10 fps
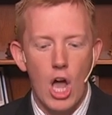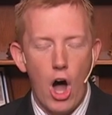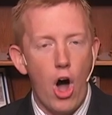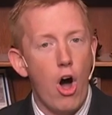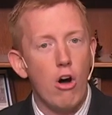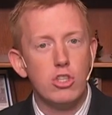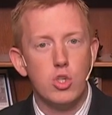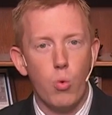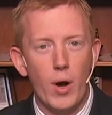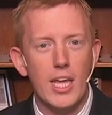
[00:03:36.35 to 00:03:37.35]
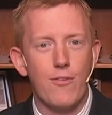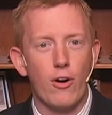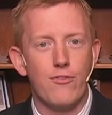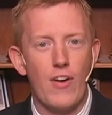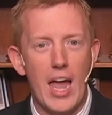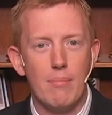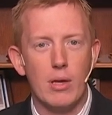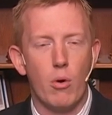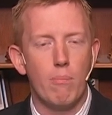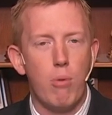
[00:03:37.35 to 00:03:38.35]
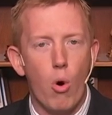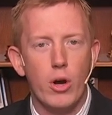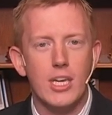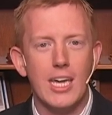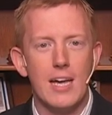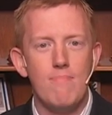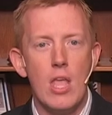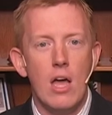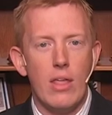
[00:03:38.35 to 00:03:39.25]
All 20 of her family were born again.